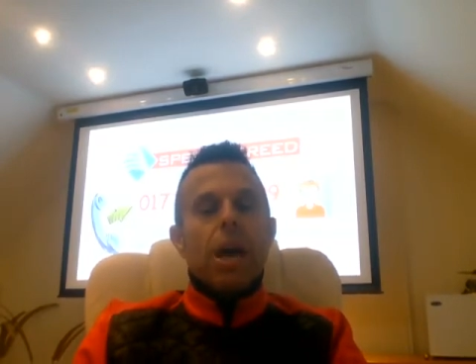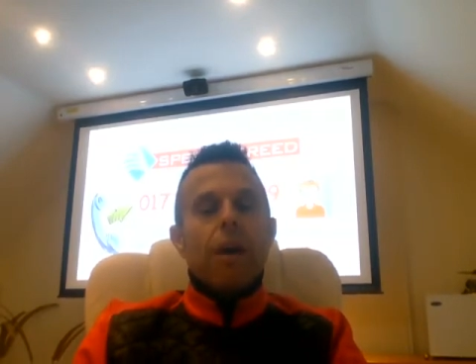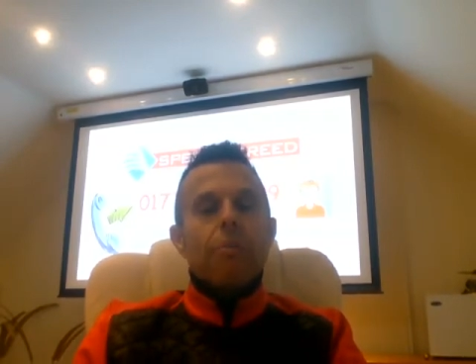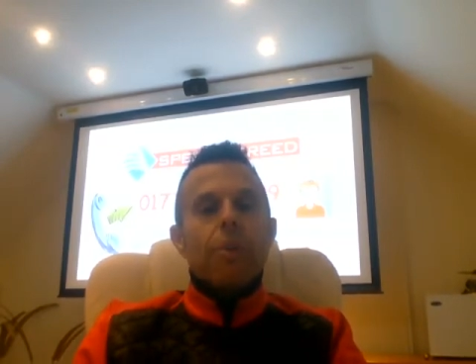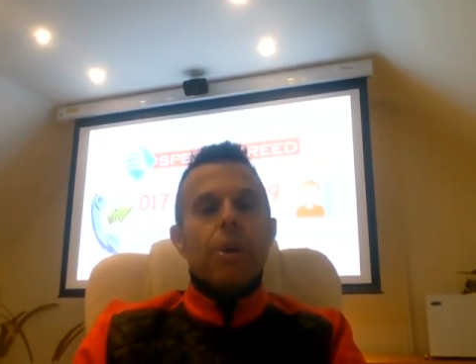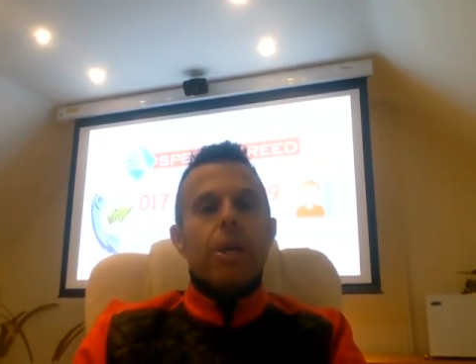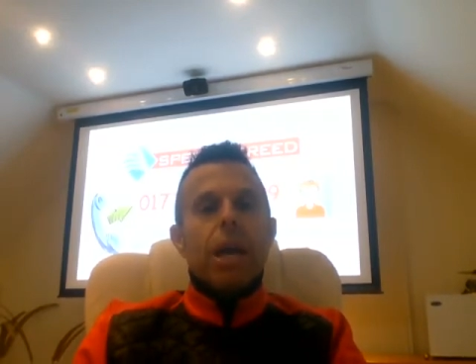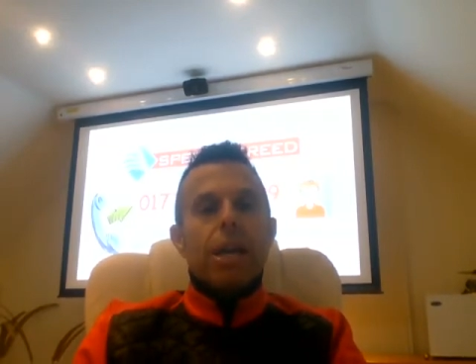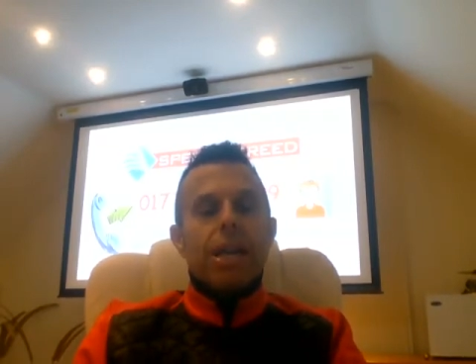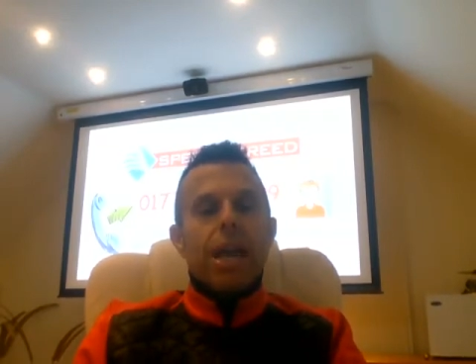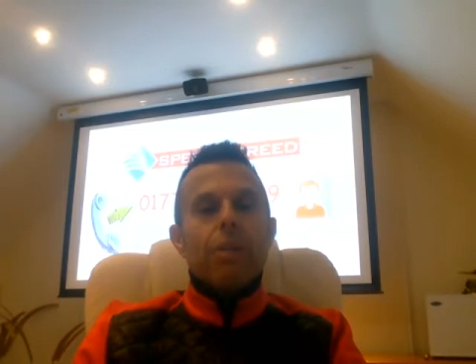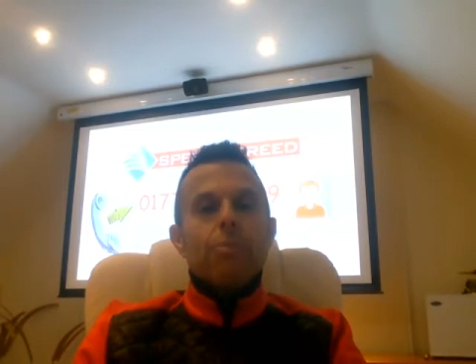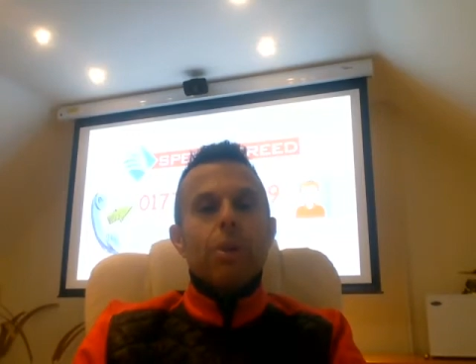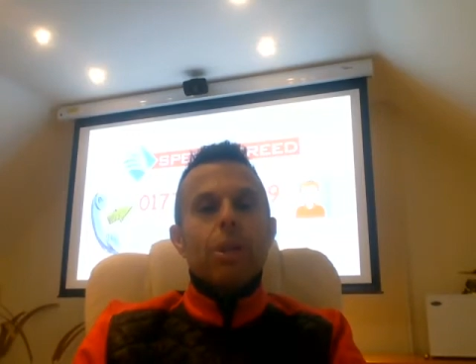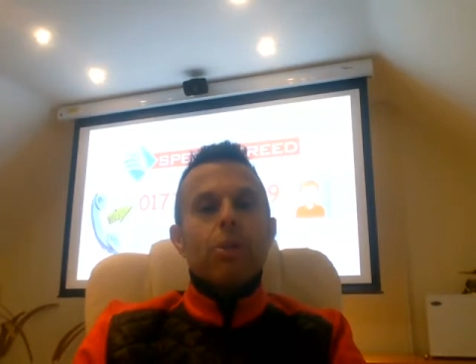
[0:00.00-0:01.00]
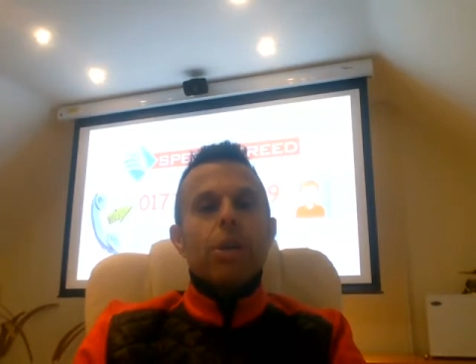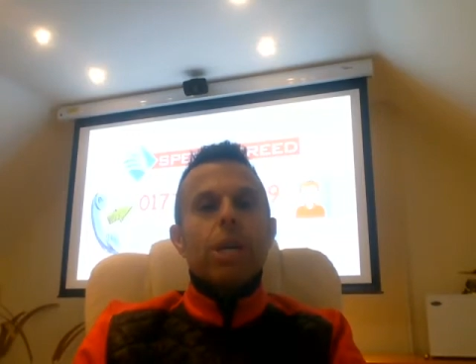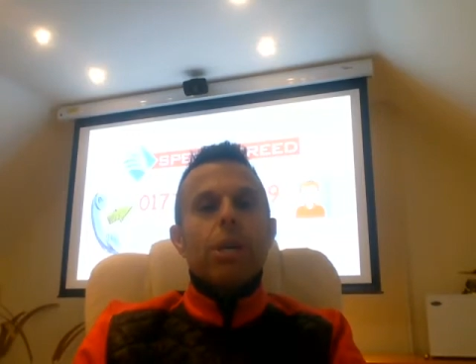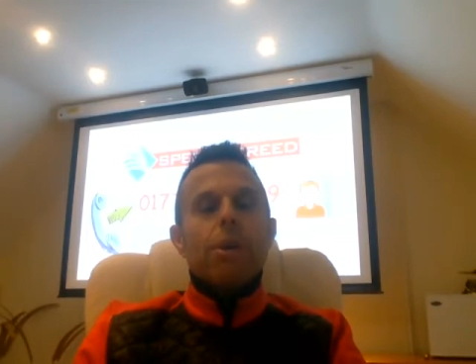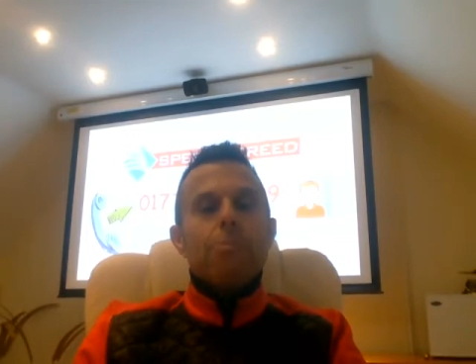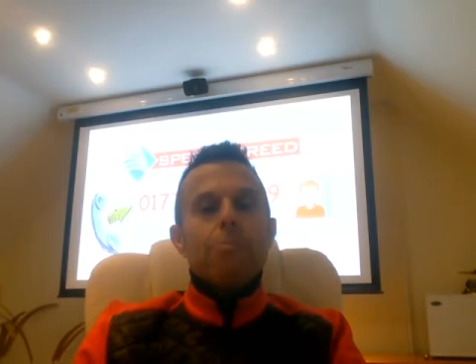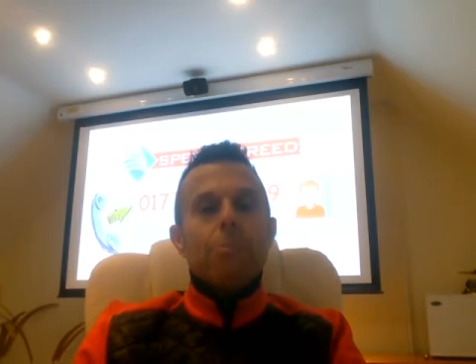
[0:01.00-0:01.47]
and we again we're
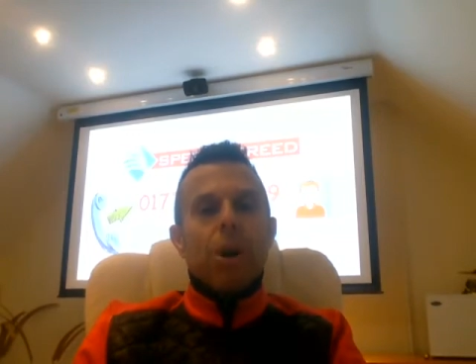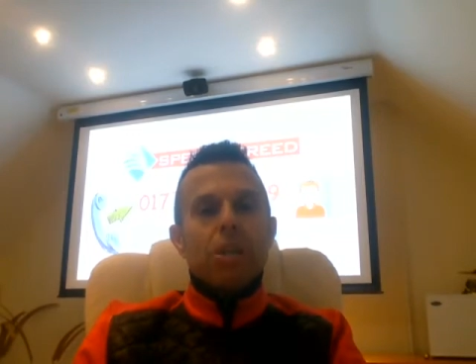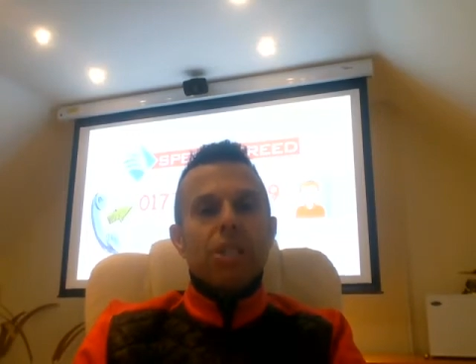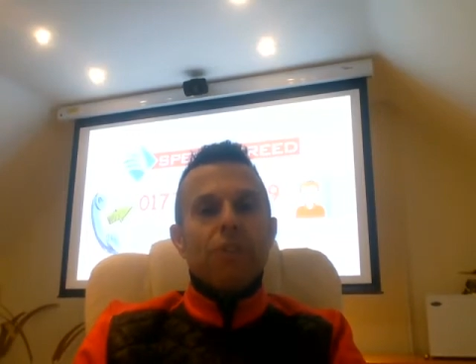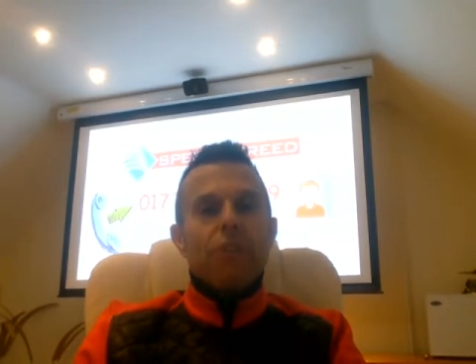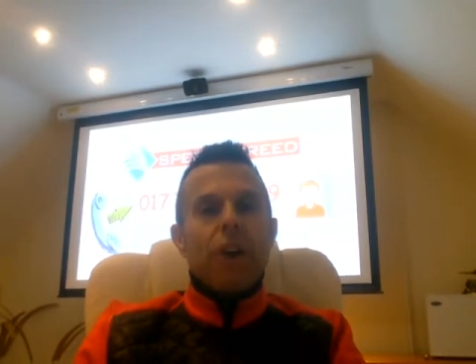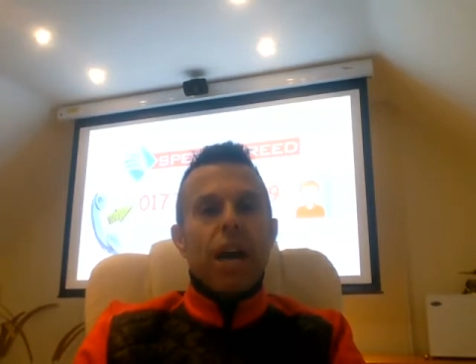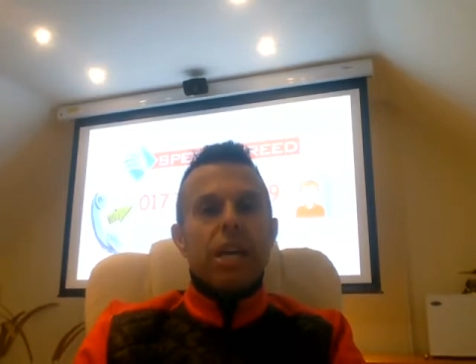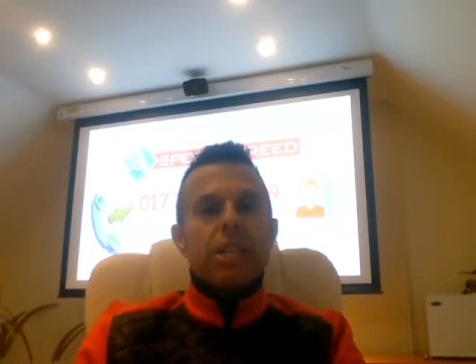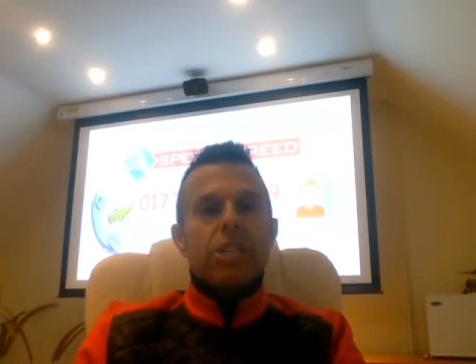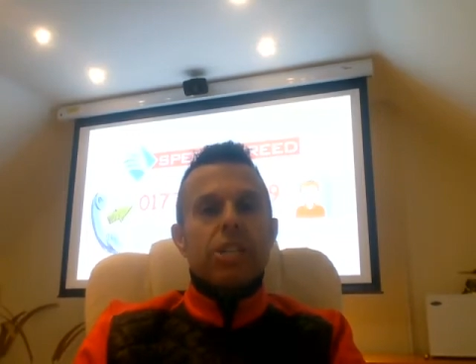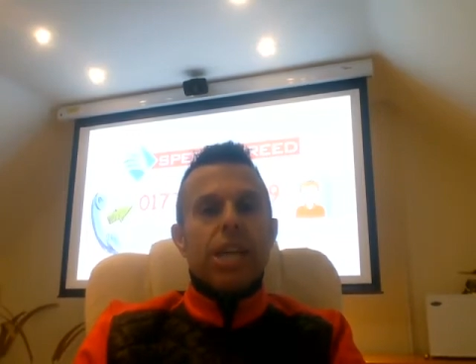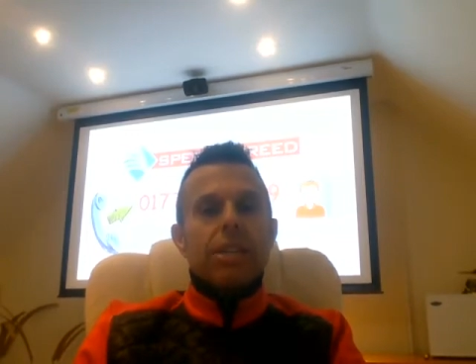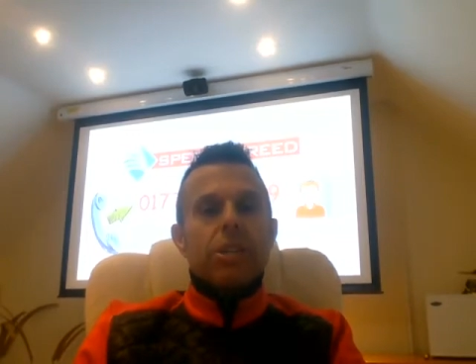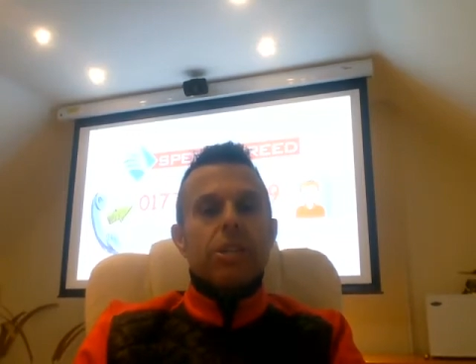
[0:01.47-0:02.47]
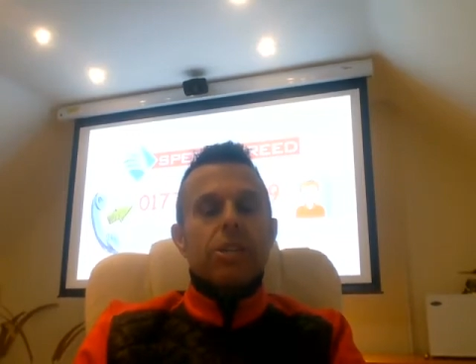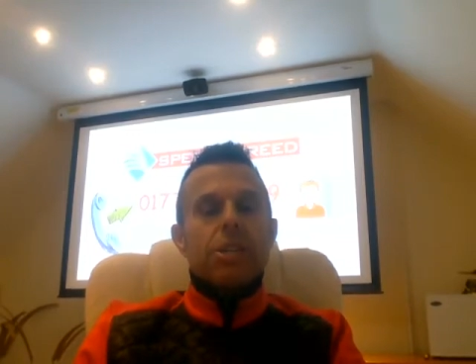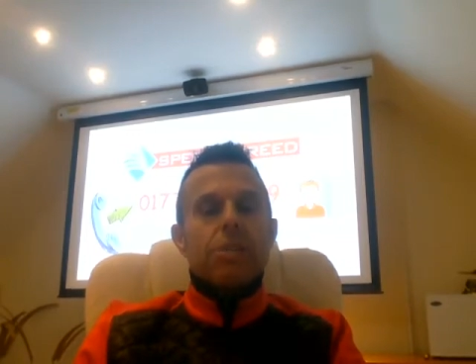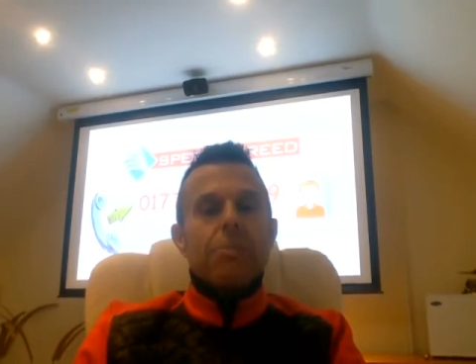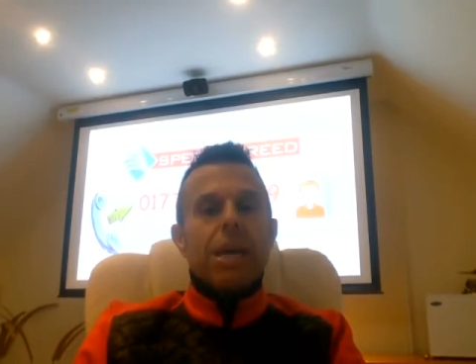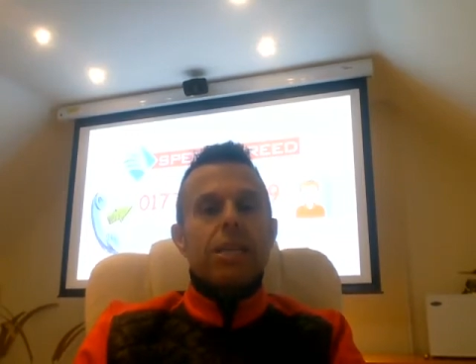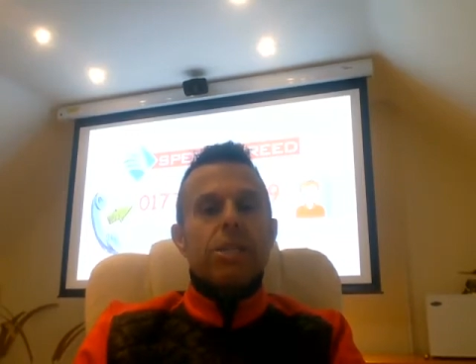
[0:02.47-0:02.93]
looking at modified sand and
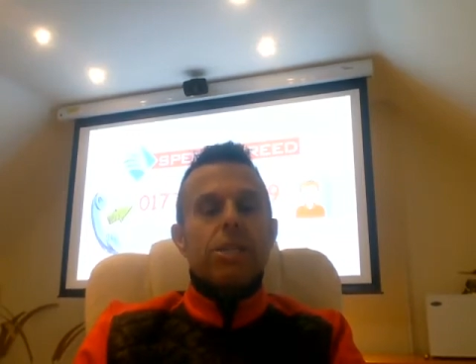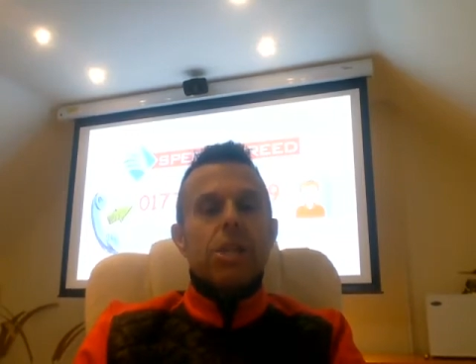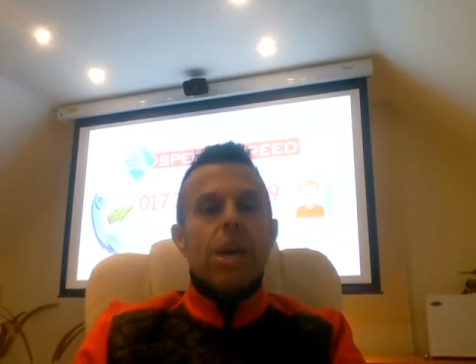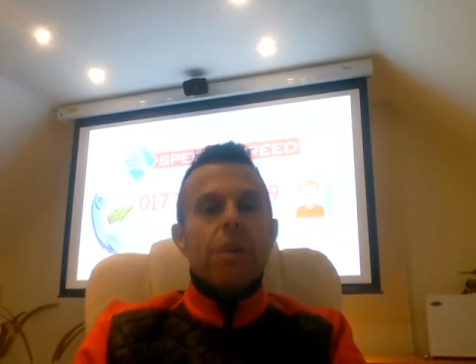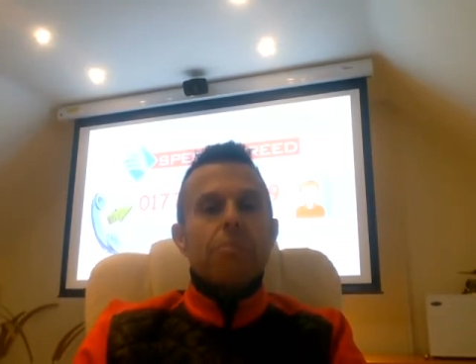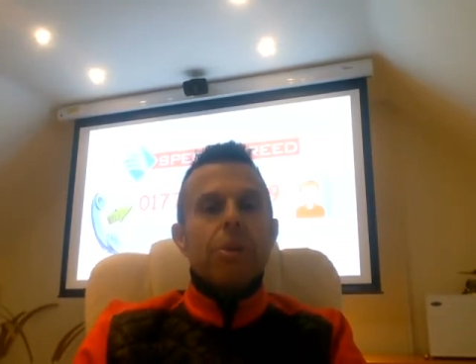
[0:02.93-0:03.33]
cement,